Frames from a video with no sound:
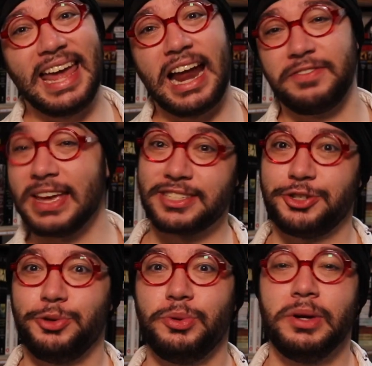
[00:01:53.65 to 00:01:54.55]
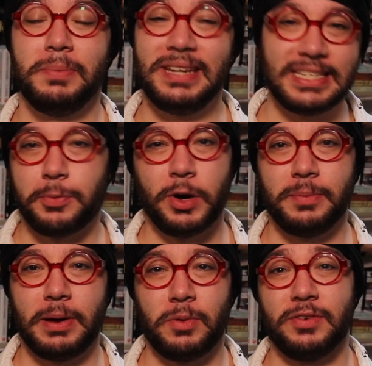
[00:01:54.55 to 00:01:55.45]
and I've yet to be
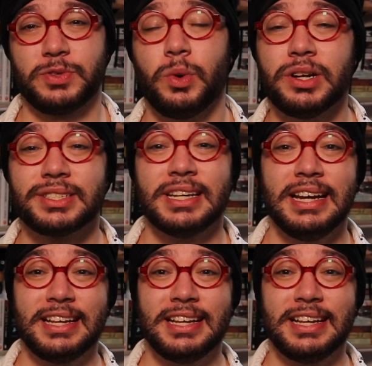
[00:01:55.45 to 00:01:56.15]
disappointed by one of his works.